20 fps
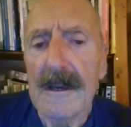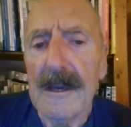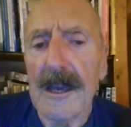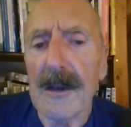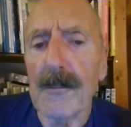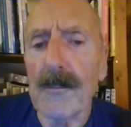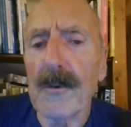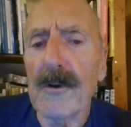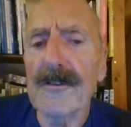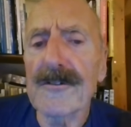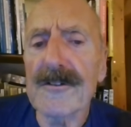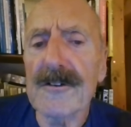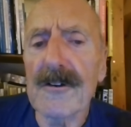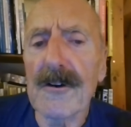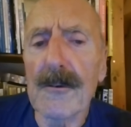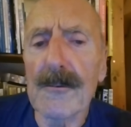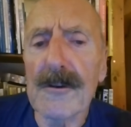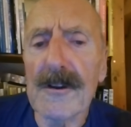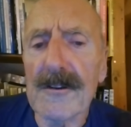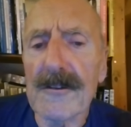it was,
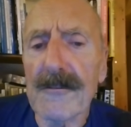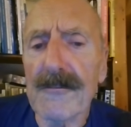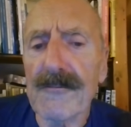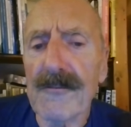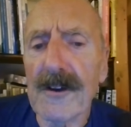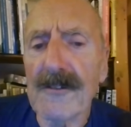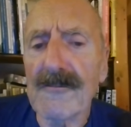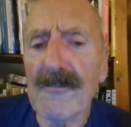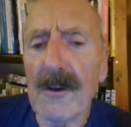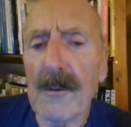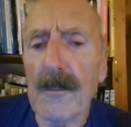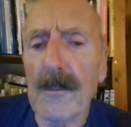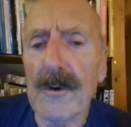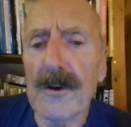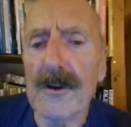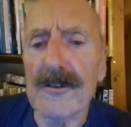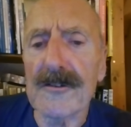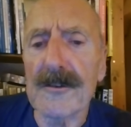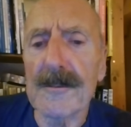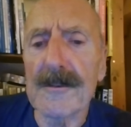according to Fredric
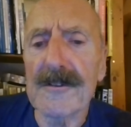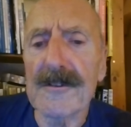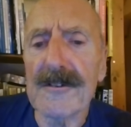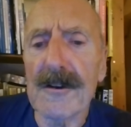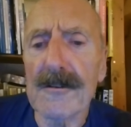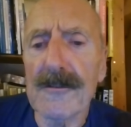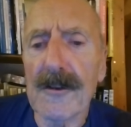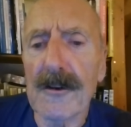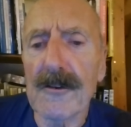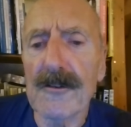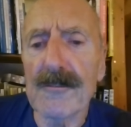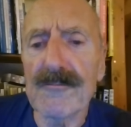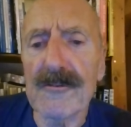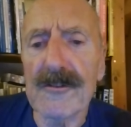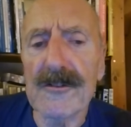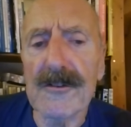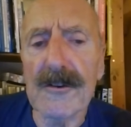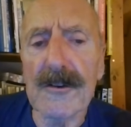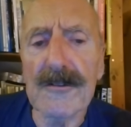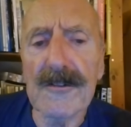Wertham, as though those
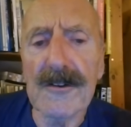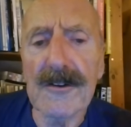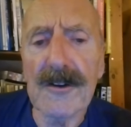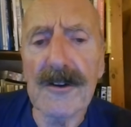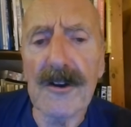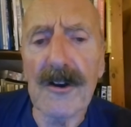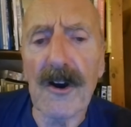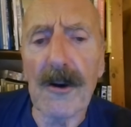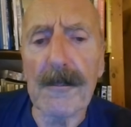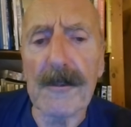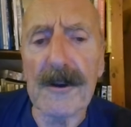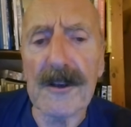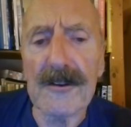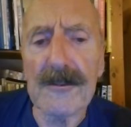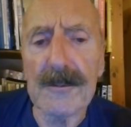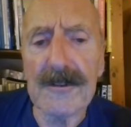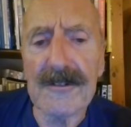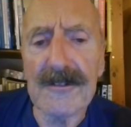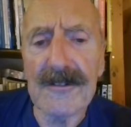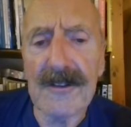producing the
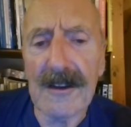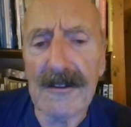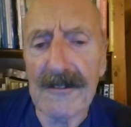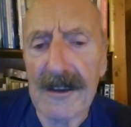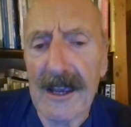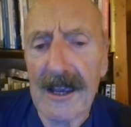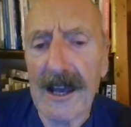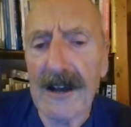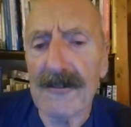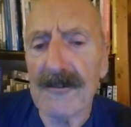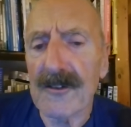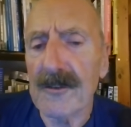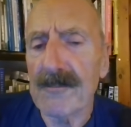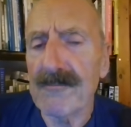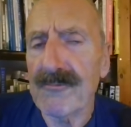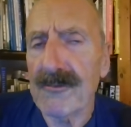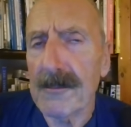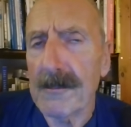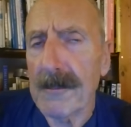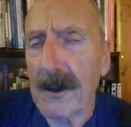comics were setting out to
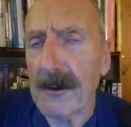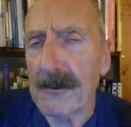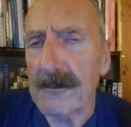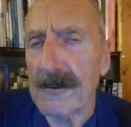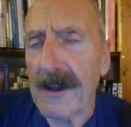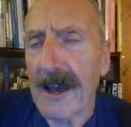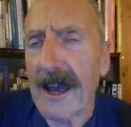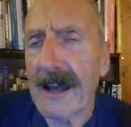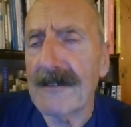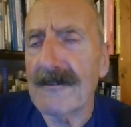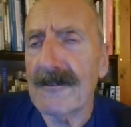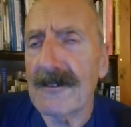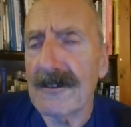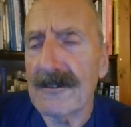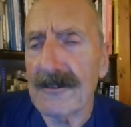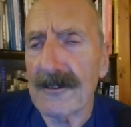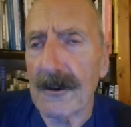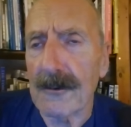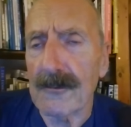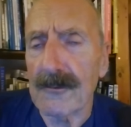promote
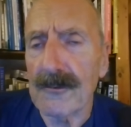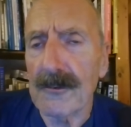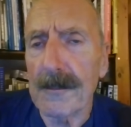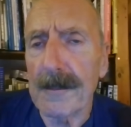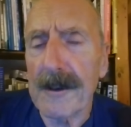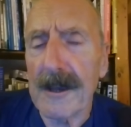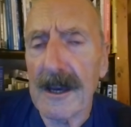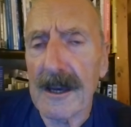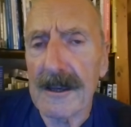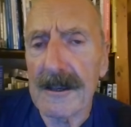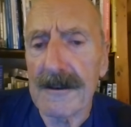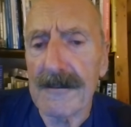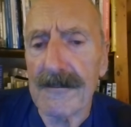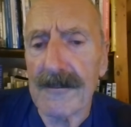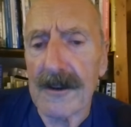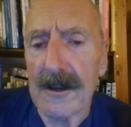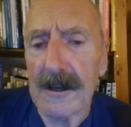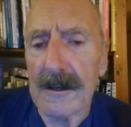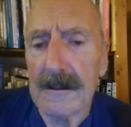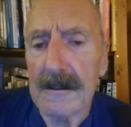antisocial
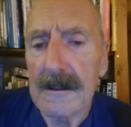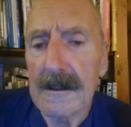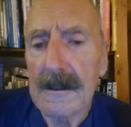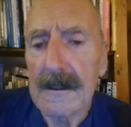behaviour.